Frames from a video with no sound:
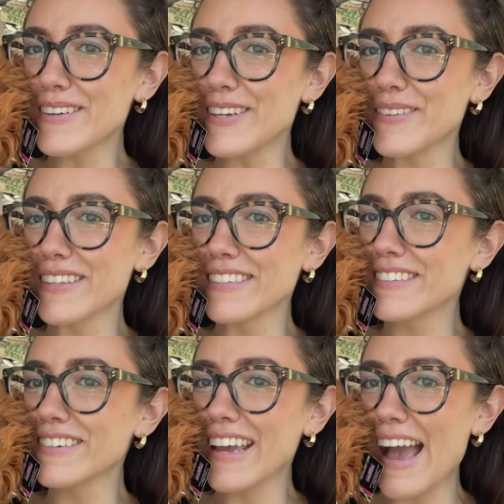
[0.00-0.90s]
cute this
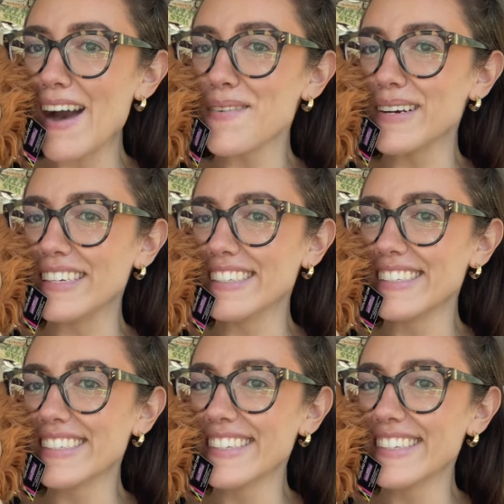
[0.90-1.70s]
little cow is.